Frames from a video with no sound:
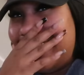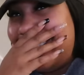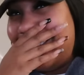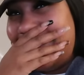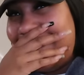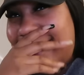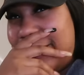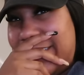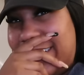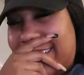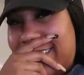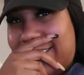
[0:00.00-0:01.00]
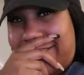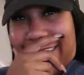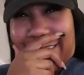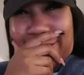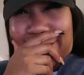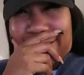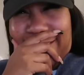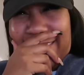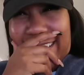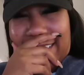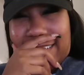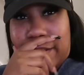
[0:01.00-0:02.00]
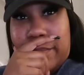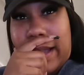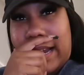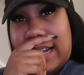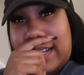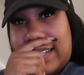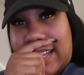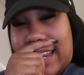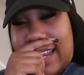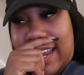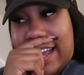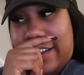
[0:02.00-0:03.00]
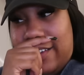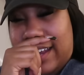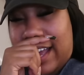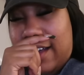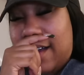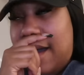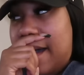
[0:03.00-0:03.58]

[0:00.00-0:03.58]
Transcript: Ooh, let me sit this way. Ooh, it looks so bright in there because I got that light on now.